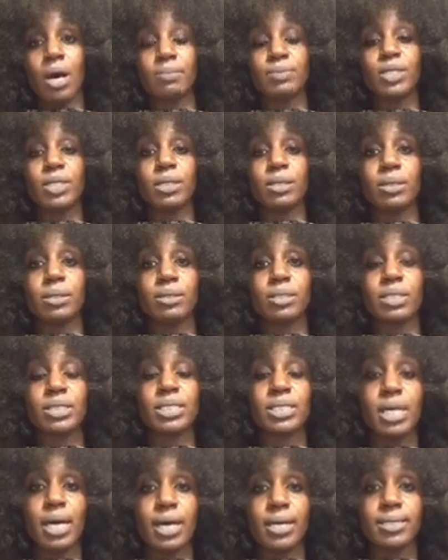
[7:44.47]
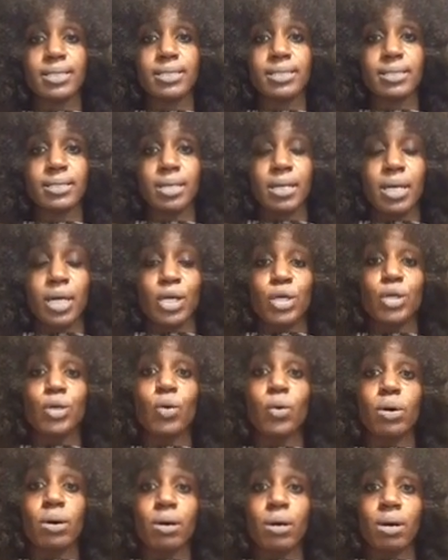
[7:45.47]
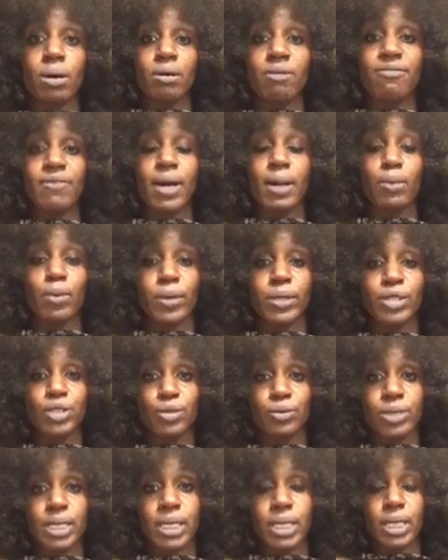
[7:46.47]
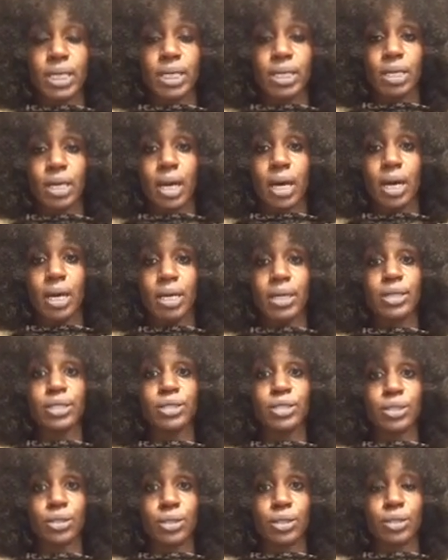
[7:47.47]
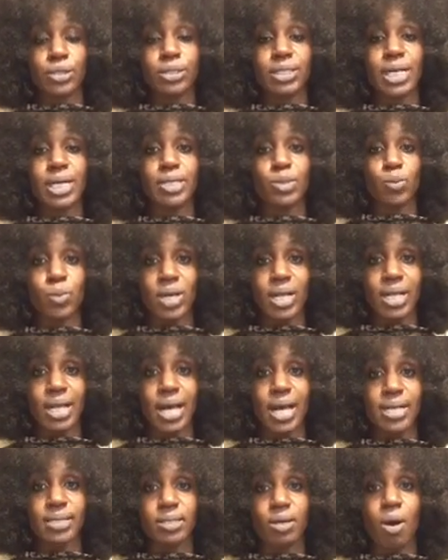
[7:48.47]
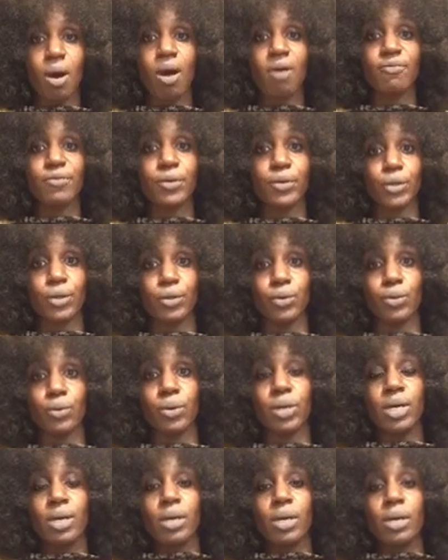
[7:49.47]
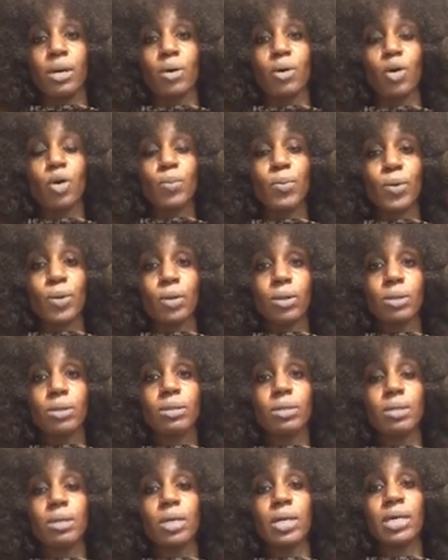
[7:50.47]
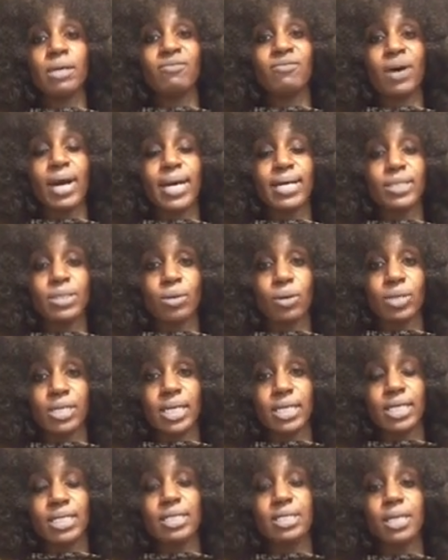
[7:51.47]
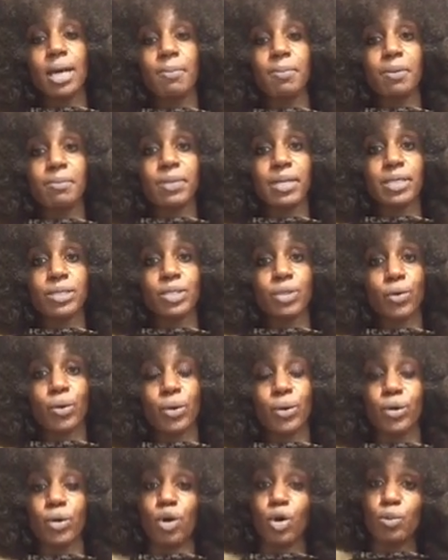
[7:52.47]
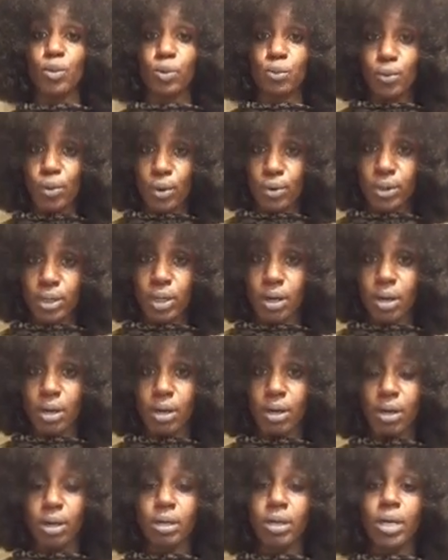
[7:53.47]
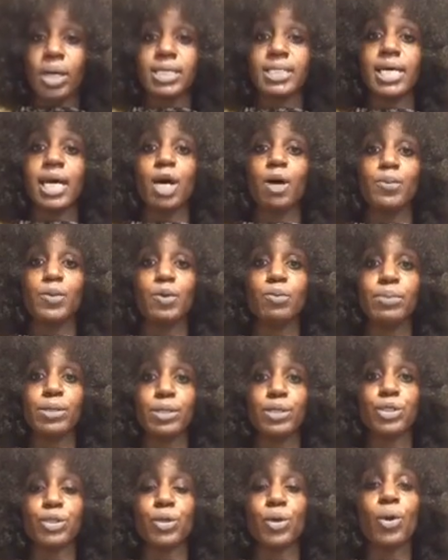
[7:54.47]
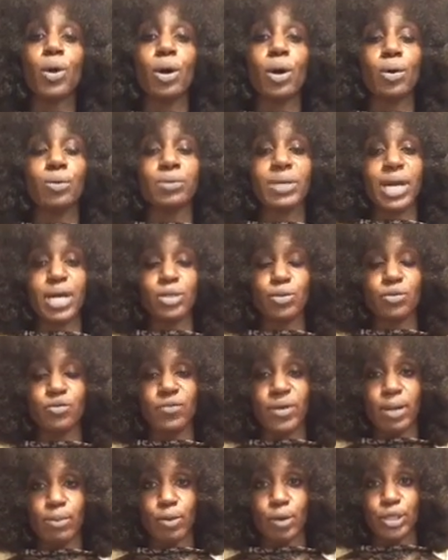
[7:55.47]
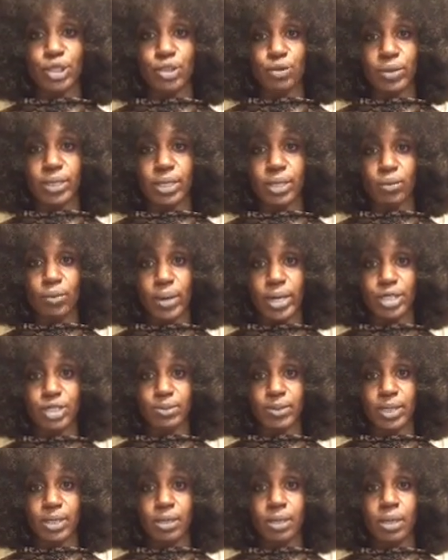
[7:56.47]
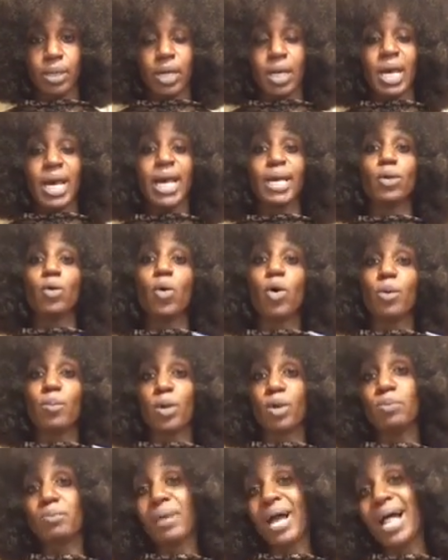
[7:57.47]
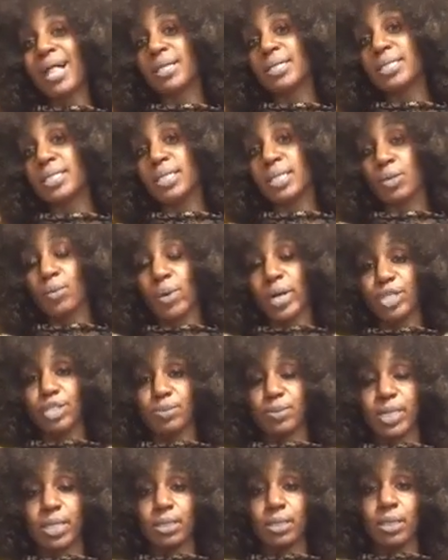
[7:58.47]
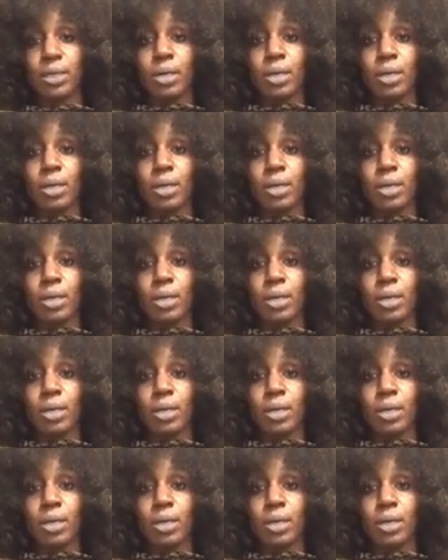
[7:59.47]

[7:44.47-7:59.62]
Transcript: to discuss your fibroid shrinking concerns, as well as offer you herbal advice on any supplements or an herbal protocol to help you build your own natural fibroid shrinking regimen and hormone balancing regimen